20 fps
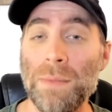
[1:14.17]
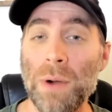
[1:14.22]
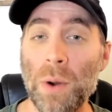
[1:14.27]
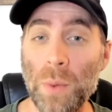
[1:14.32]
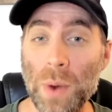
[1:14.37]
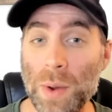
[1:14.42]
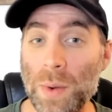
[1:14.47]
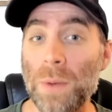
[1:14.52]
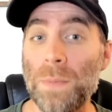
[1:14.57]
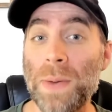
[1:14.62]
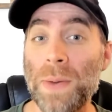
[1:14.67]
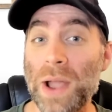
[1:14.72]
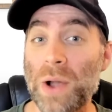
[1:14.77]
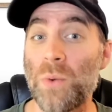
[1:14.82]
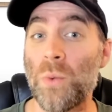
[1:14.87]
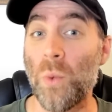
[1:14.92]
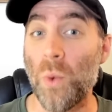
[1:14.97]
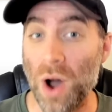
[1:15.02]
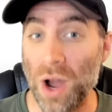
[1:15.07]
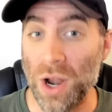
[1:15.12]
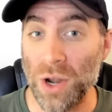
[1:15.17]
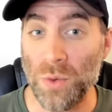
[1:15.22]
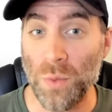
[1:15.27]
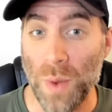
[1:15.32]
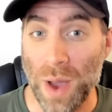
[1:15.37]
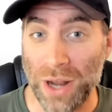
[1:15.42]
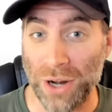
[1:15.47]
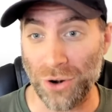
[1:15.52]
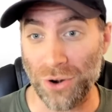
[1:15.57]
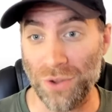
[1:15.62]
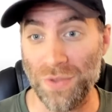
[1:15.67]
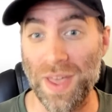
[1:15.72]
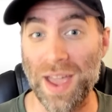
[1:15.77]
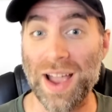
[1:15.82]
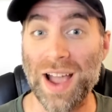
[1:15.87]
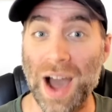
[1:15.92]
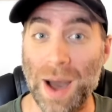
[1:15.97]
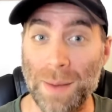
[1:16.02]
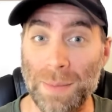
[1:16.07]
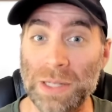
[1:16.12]
but we will pick one winner
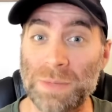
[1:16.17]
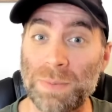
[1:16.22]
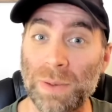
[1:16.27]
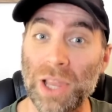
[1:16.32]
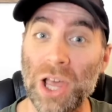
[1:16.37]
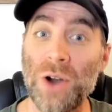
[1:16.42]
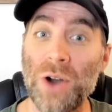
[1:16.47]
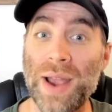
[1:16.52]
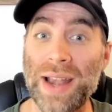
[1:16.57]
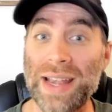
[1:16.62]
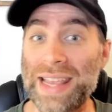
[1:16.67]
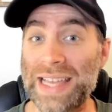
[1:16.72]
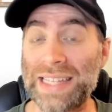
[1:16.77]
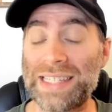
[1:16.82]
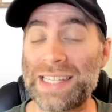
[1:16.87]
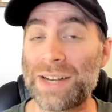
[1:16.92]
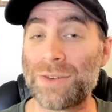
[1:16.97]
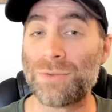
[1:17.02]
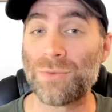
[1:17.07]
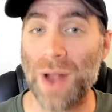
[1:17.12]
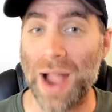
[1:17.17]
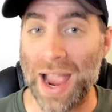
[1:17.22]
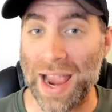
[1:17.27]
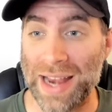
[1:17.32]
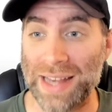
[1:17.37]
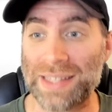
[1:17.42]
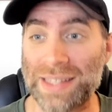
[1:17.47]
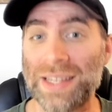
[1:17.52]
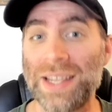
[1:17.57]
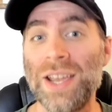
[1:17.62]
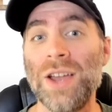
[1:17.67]
that comments below and gets it right